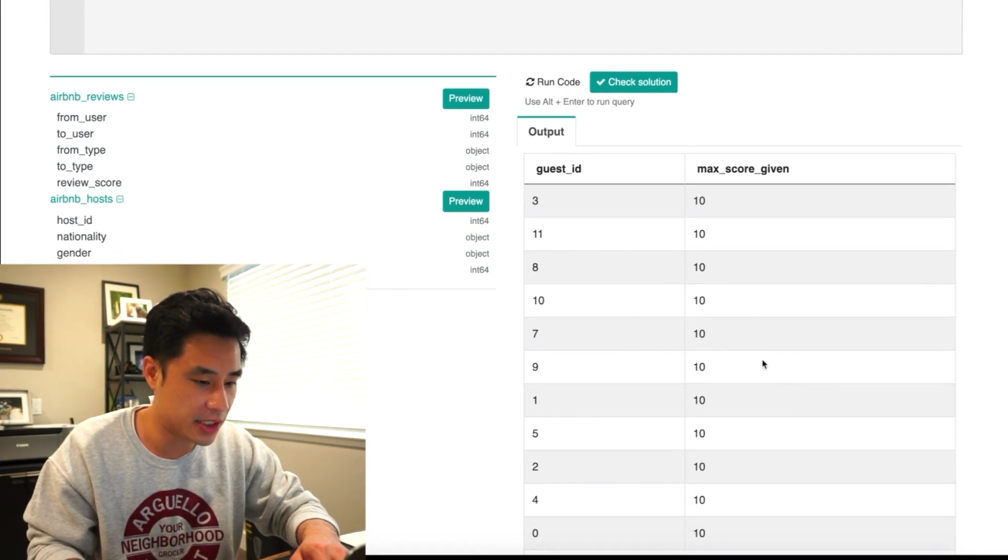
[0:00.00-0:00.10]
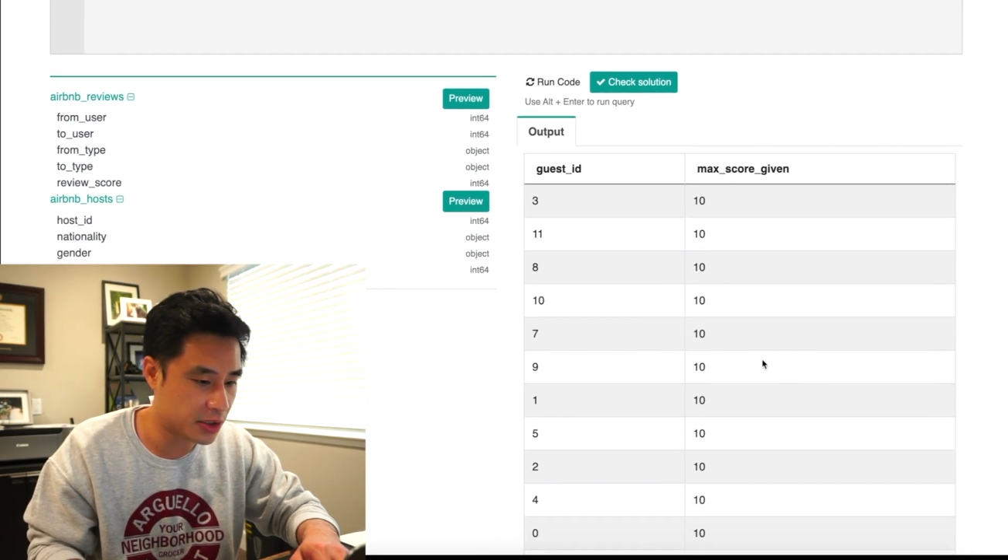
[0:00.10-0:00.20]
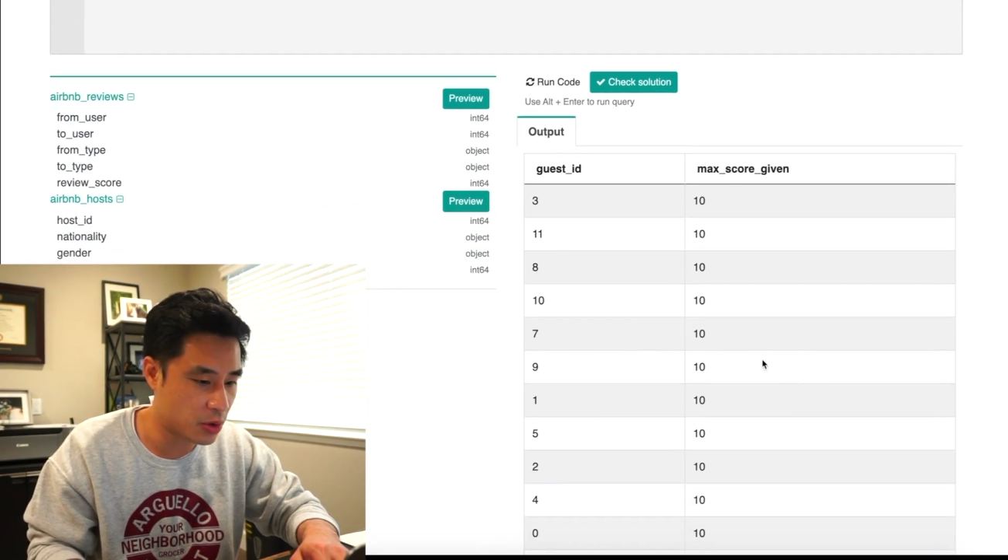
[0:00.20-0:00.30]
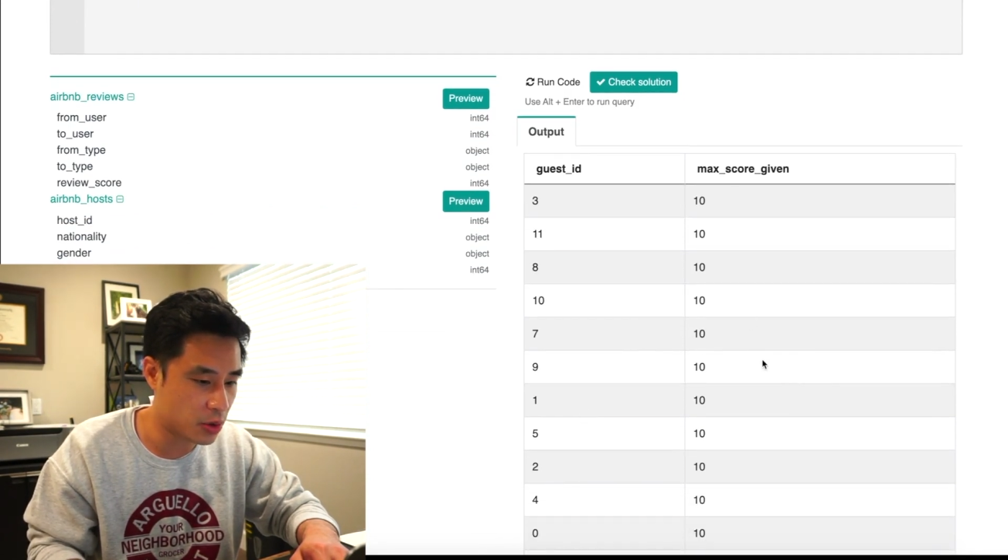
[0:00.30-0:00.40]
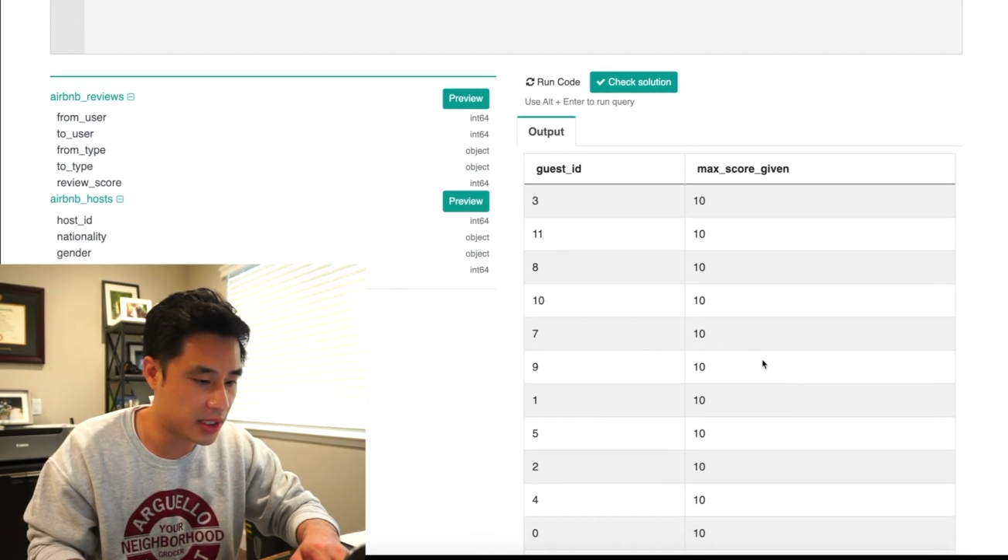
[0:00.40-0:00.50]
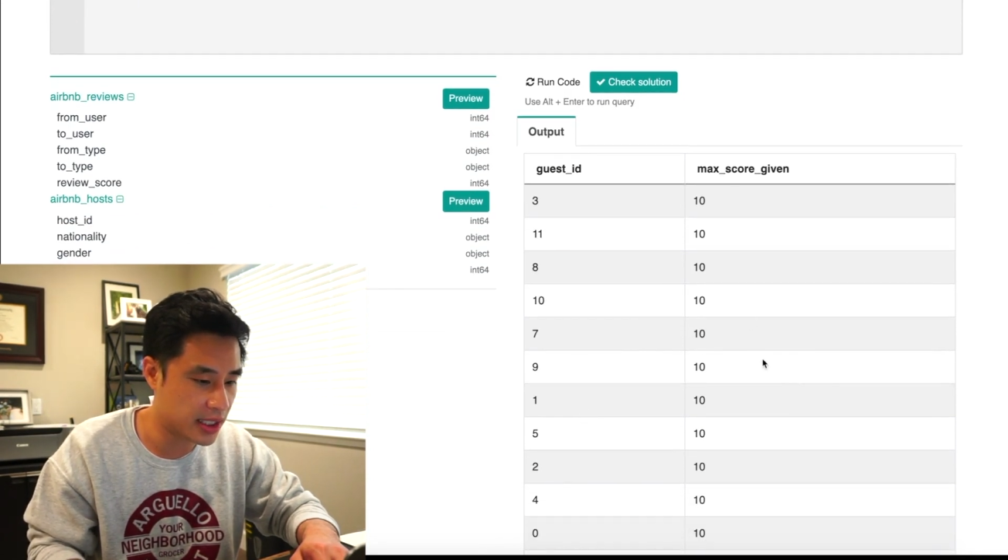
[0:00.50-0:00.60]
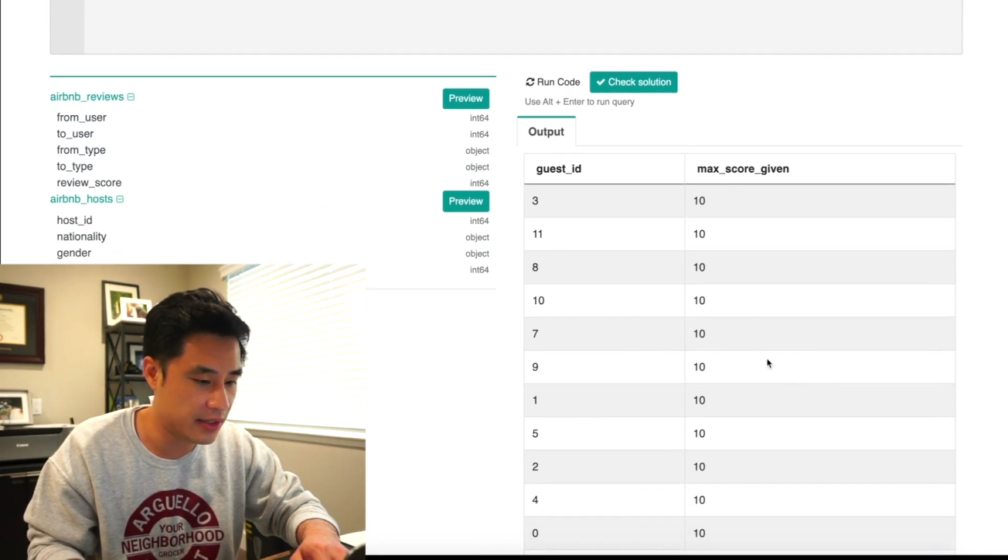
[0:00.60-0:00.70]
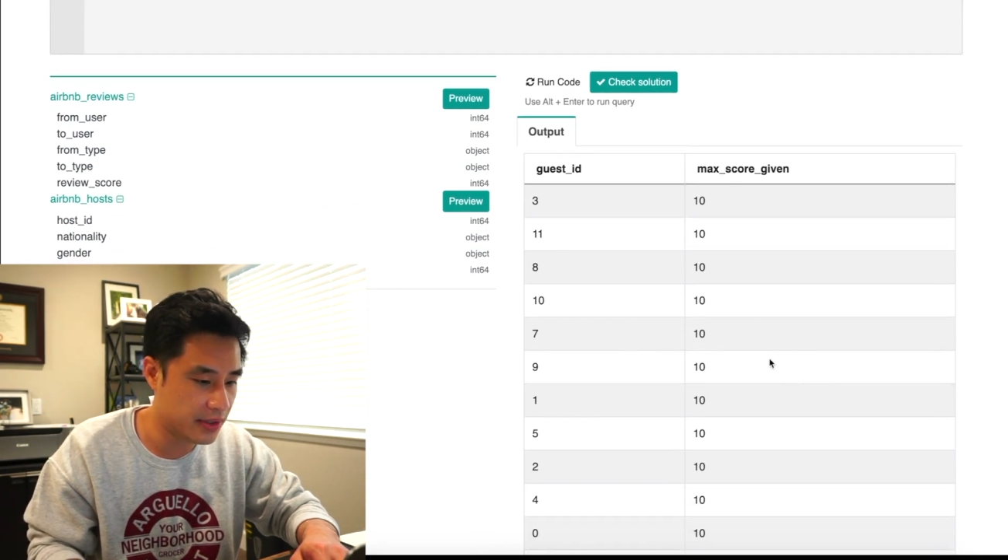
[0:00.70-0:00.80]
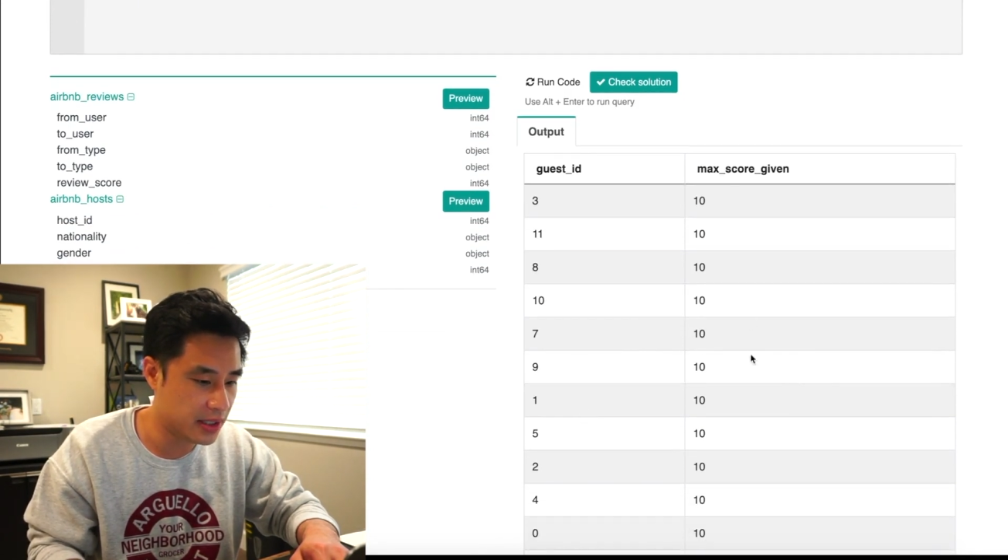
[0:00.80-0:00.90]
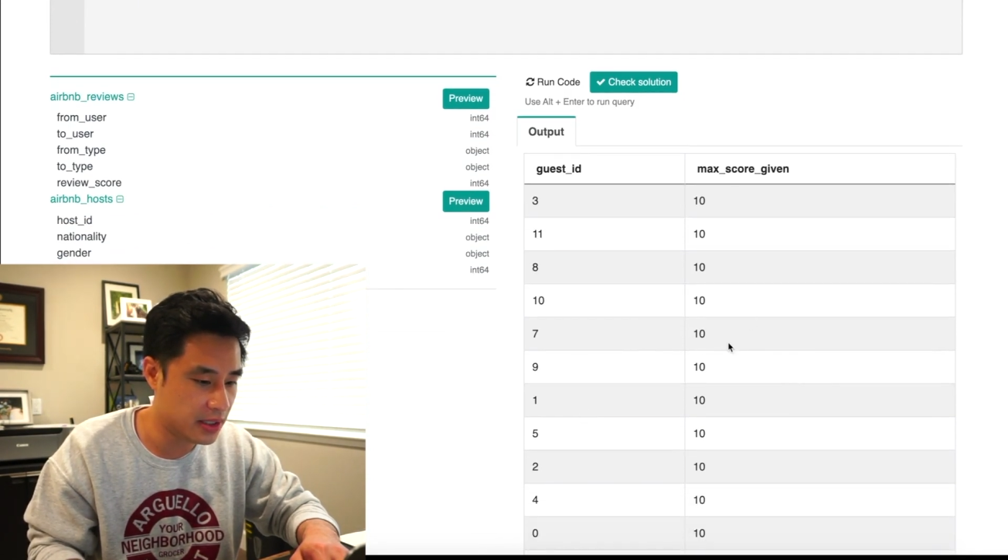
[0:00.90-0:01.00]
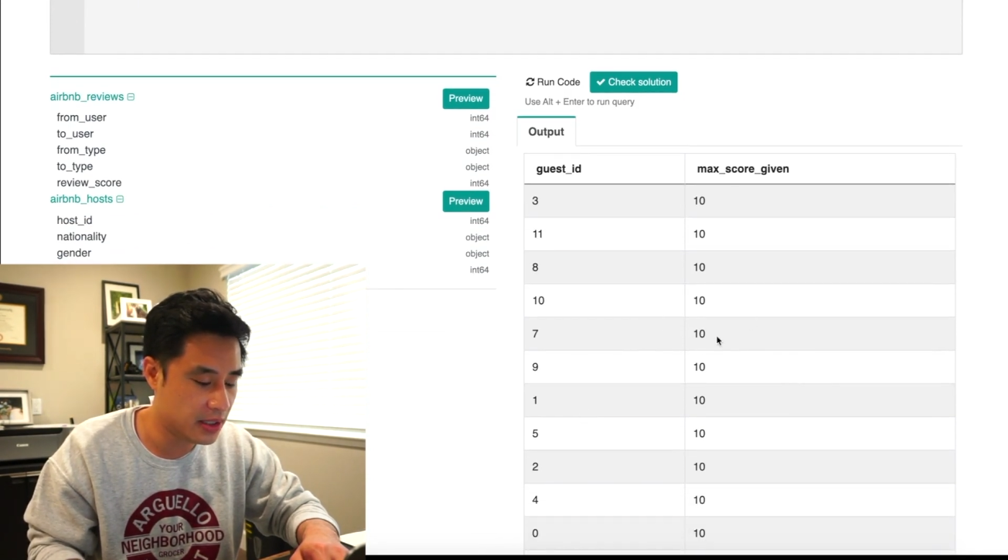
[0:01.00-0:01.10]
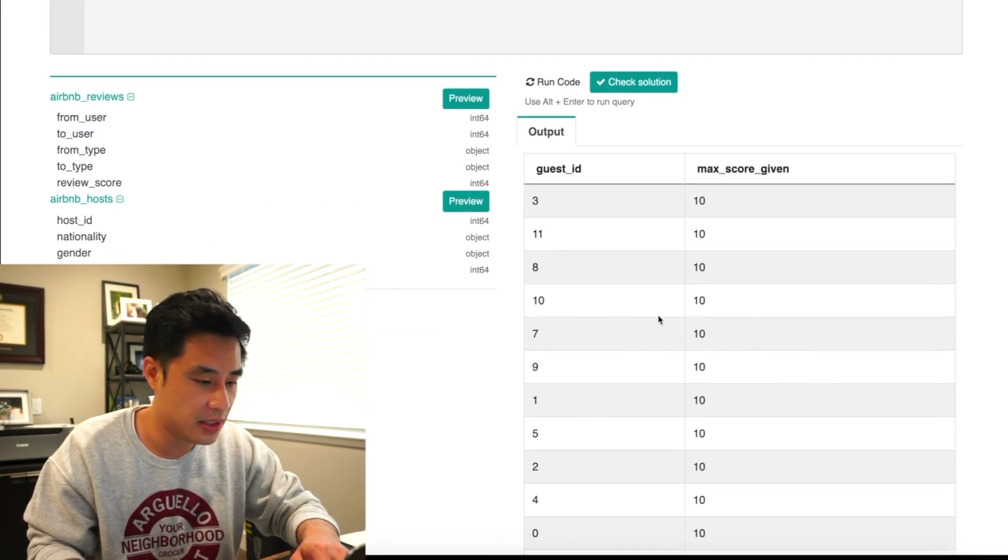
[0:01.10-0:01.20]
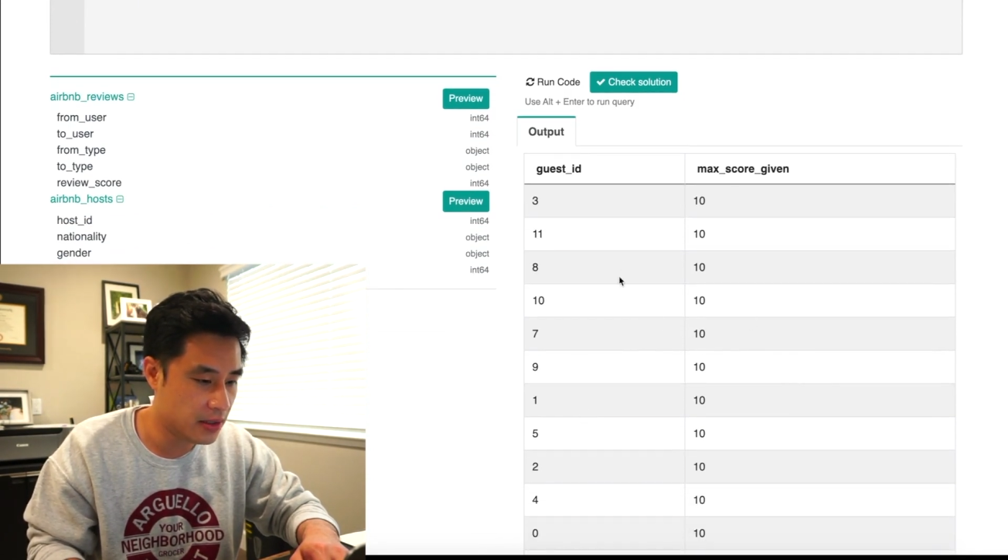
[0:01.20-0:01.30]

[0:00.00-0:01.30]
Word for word: score given